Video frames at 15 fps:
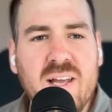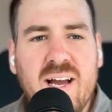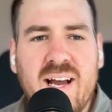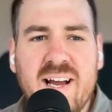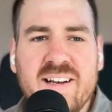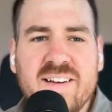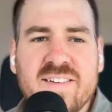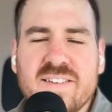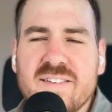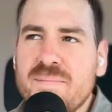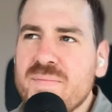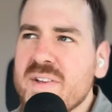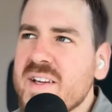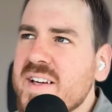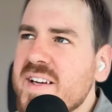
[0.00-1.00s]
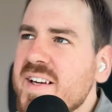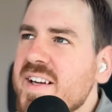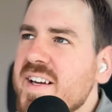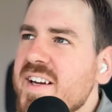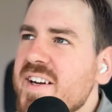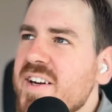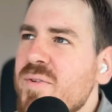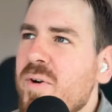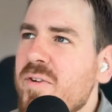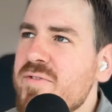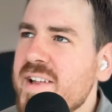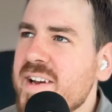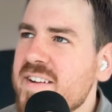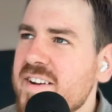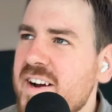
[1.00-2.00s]
And what
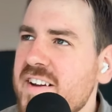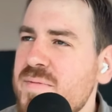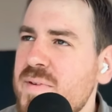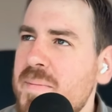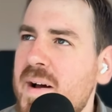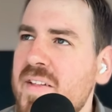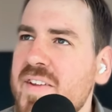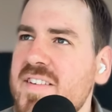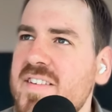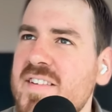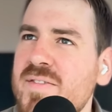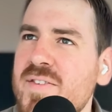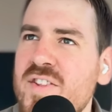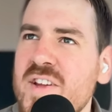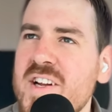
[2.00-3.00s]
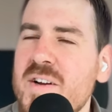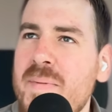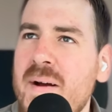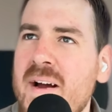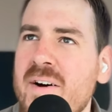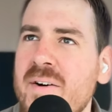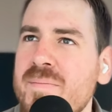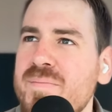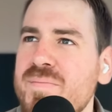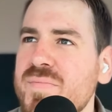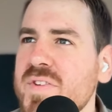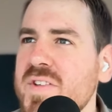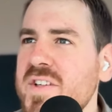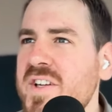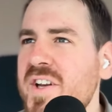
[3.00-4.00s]
really excites me about this is if you think about,
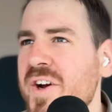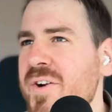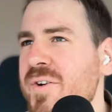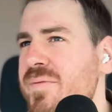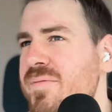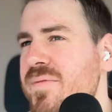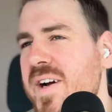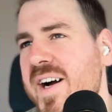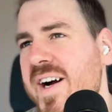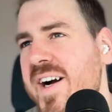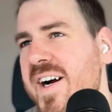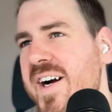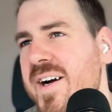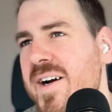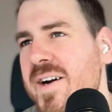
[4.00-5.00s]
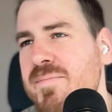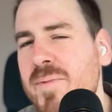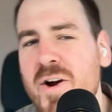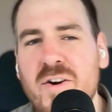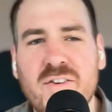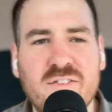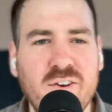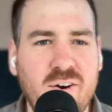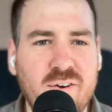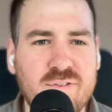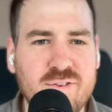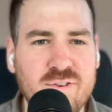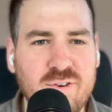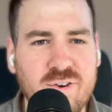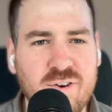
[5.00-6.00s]
you know,
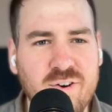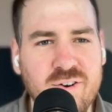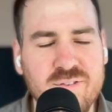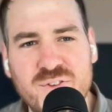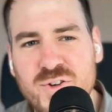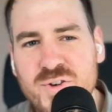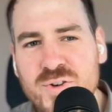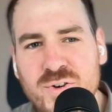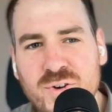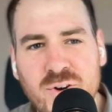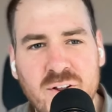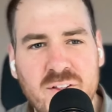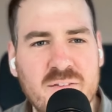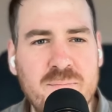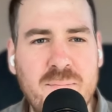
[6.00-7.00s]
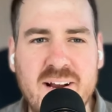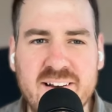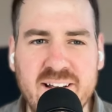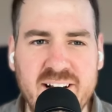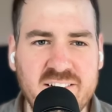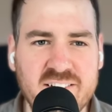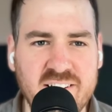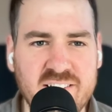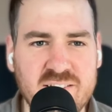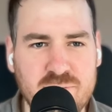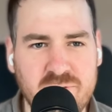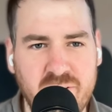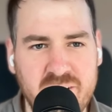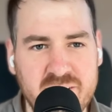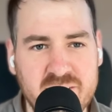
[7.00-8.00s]
Microsoft or Google or these big data center
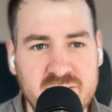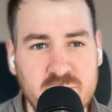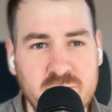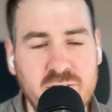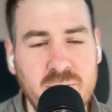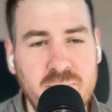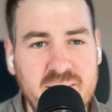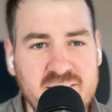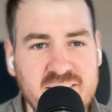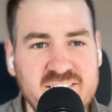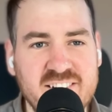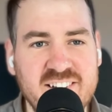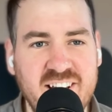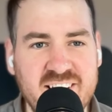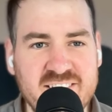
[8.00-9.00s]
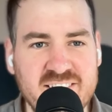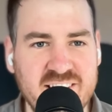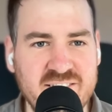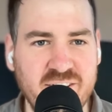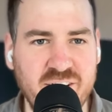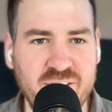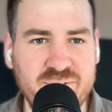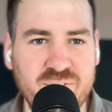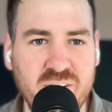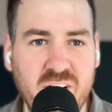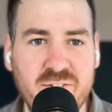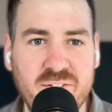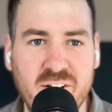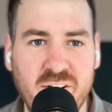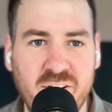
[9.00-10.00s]
providers who have committed to net zero
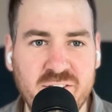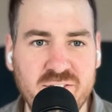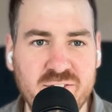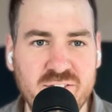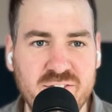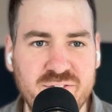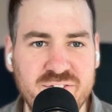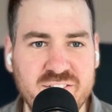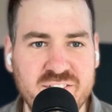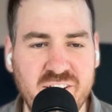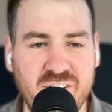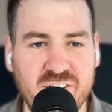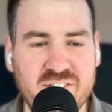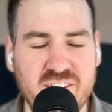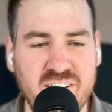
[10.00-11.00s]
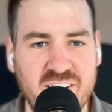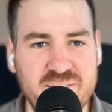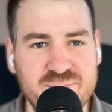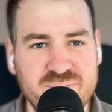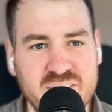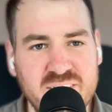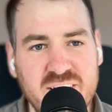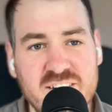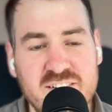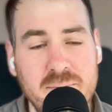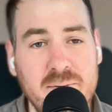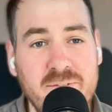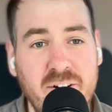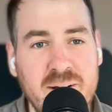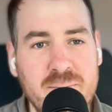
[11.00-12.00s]
over the long term, some of
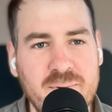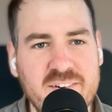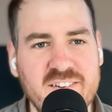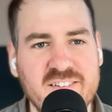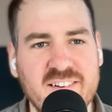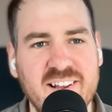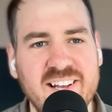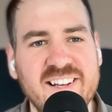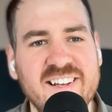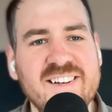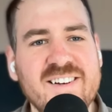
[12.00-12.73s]
them very ambitiously,